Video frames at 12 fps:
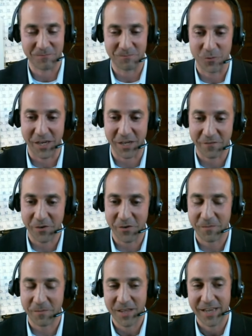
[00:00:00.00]
we interviewed
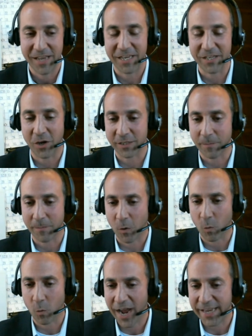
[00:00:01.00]
him. He talked
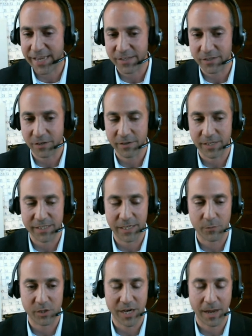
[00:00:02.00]
about why he started the
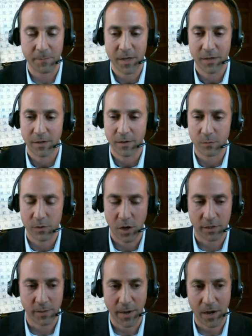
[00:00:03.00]
sandwich shop
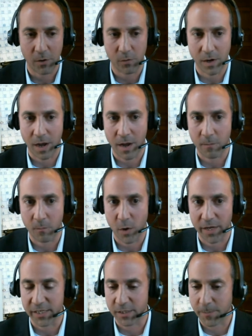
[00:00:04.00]
talked about um,
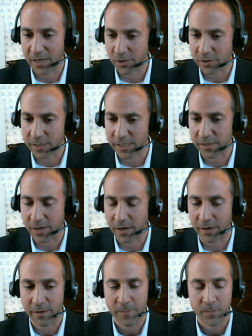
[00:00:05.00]
what his specialties
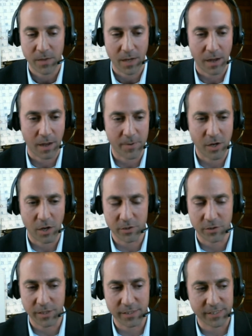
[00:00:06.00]
are. Um, he
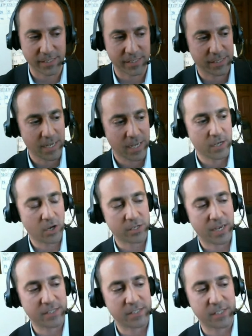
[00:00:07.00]
also does this. He
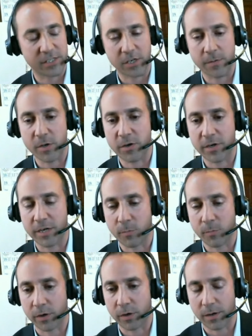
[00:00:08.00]
also has this community
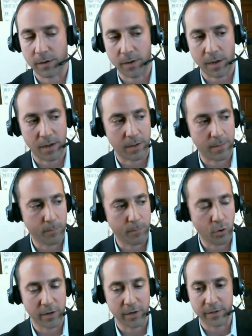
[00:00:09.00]
board uh,
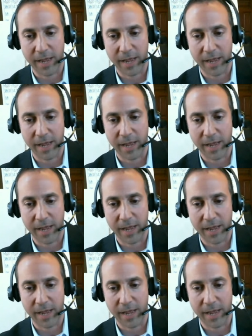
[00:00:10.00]
board